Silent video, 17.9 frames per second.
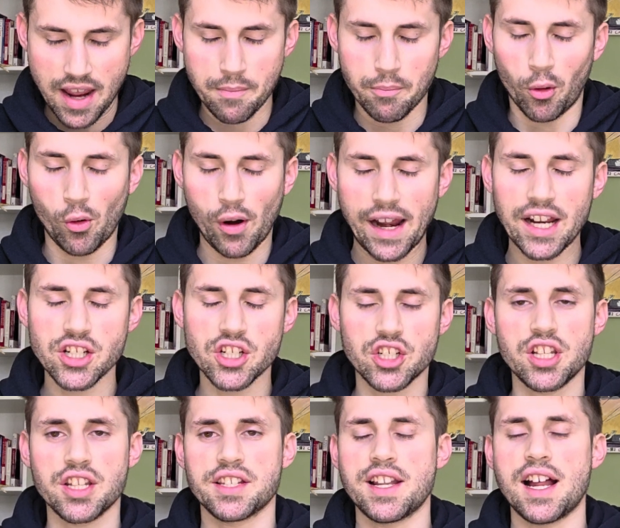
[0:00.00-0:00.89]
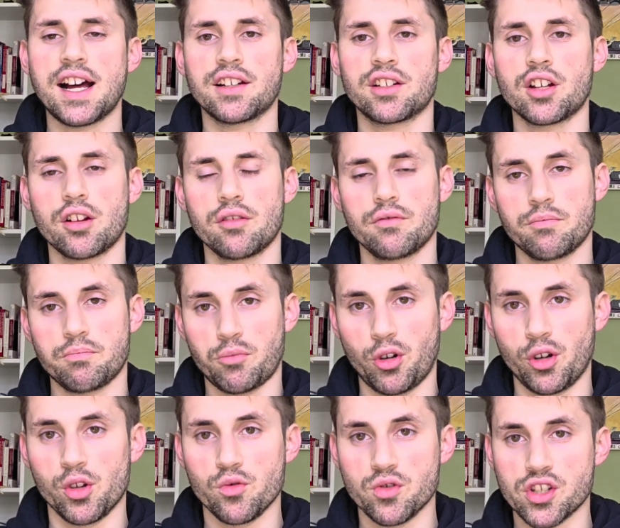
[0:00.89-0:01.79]
a branch does not
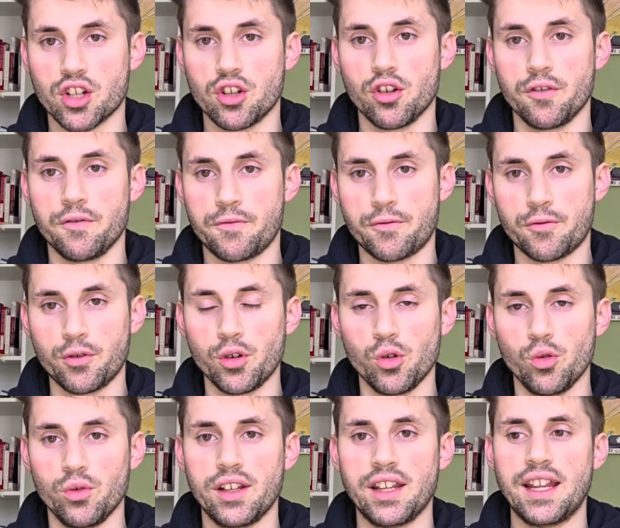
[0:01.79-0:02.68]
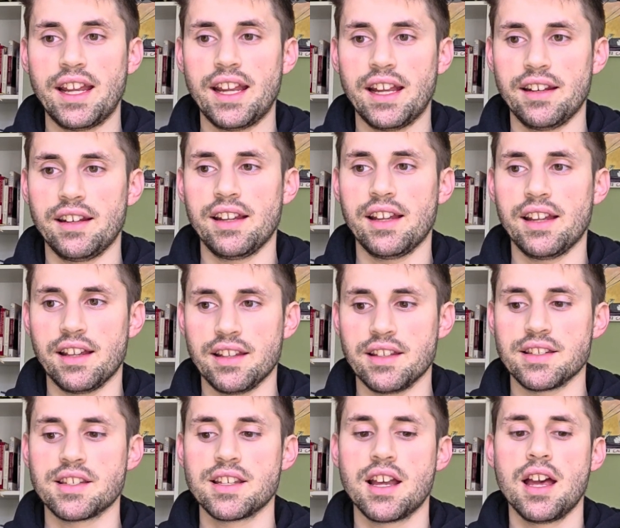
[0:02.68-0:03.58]
produce good fruit, it
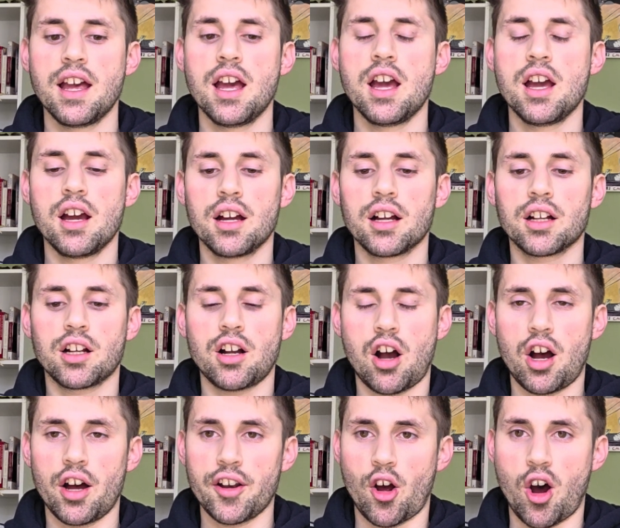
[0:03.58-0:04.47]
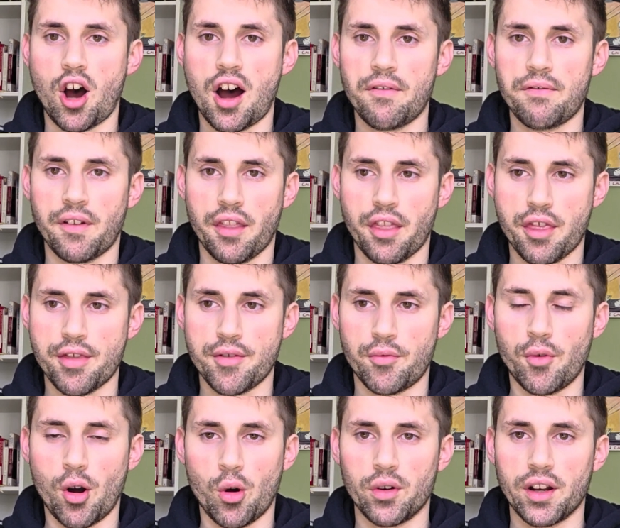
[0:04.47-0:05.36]
is cut off and
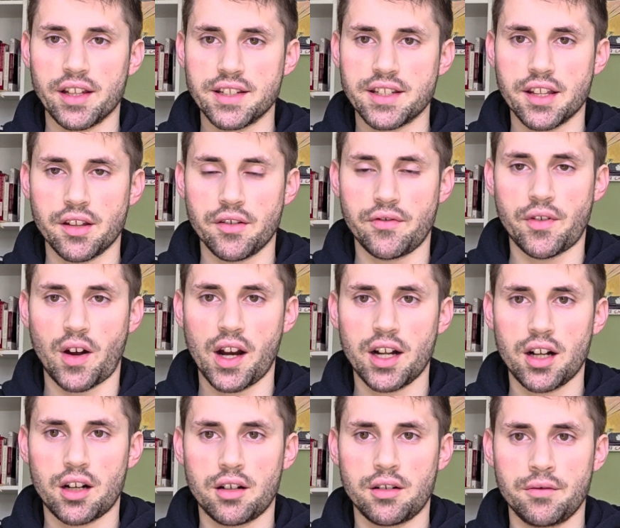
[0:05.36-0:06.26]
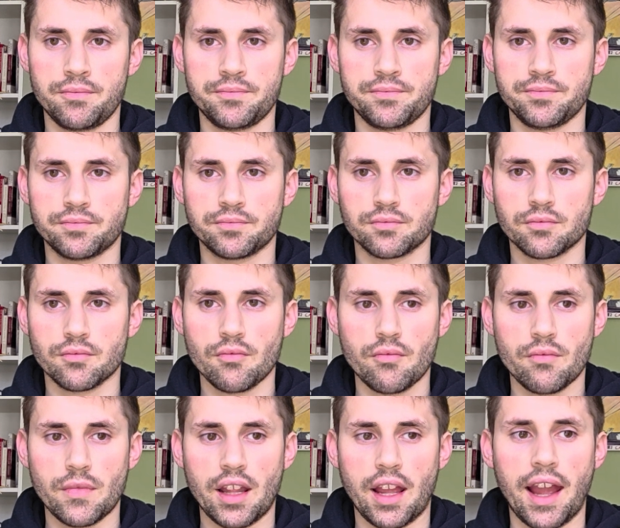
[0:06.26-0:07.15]
thrown into the fire.
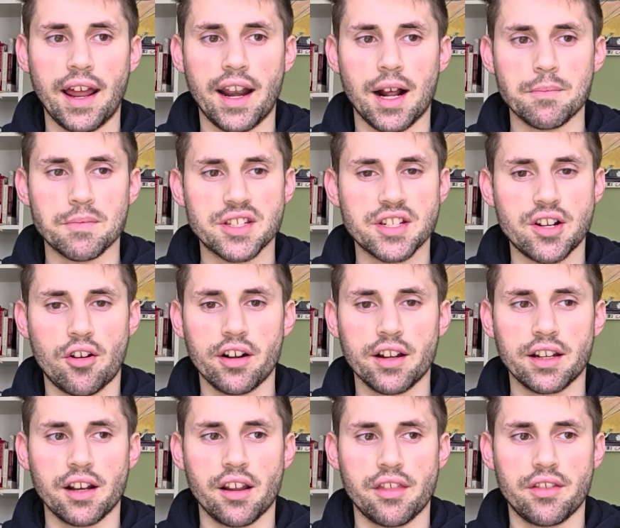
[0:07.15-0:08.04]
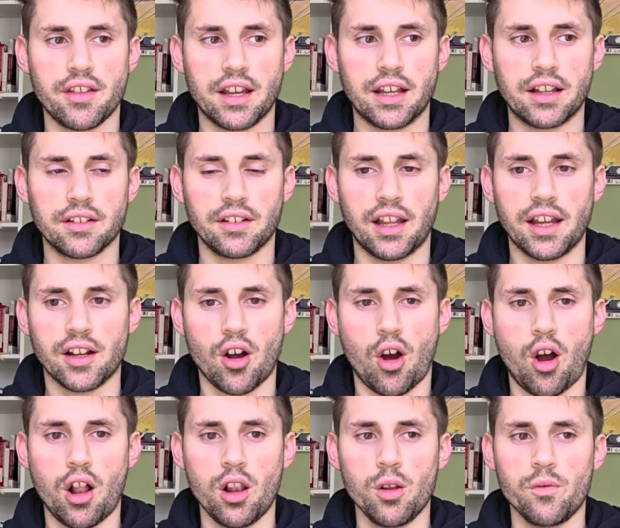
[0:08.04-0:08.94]
And I'm starting to think like
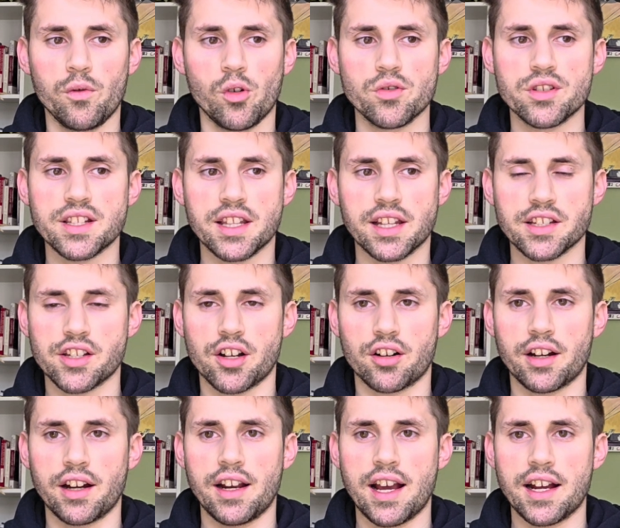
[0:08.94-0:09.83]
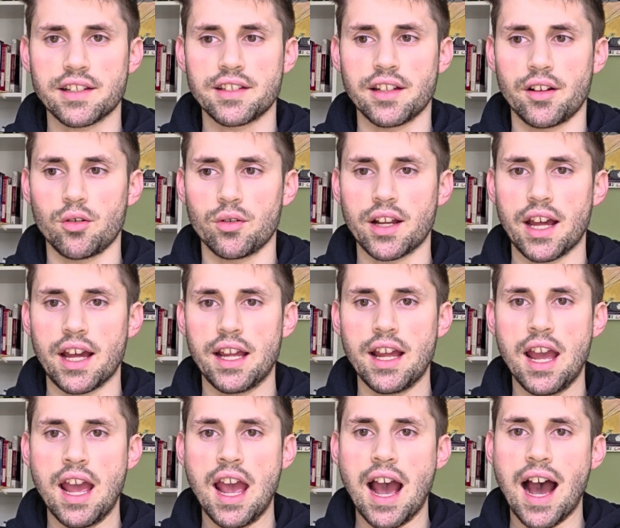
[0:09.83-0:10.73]
all of those things are connected,
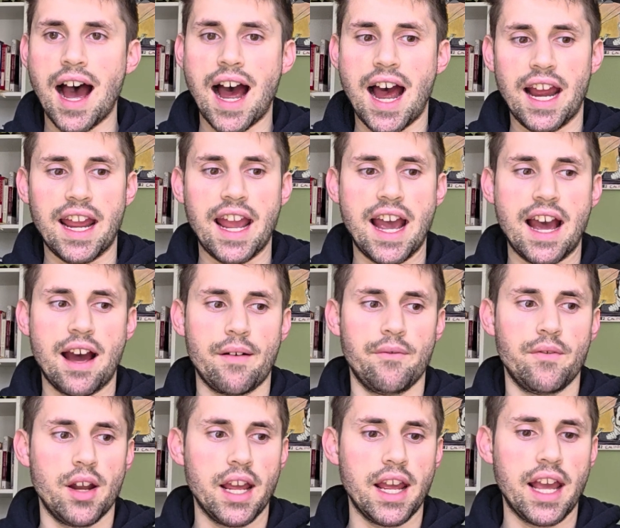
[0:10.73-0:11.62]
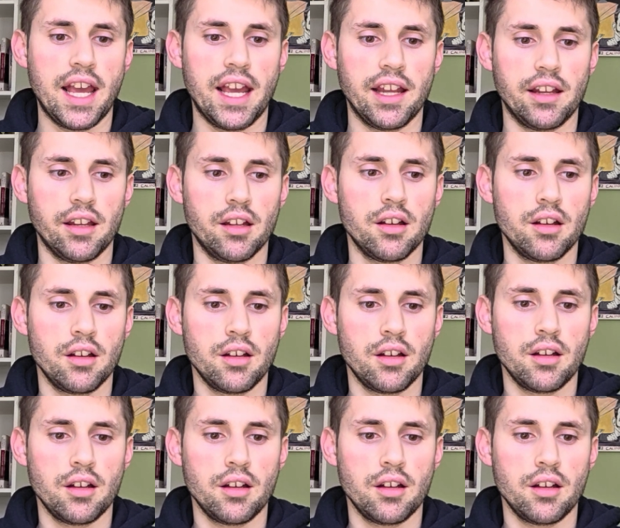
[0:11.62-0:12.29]
okay? I have and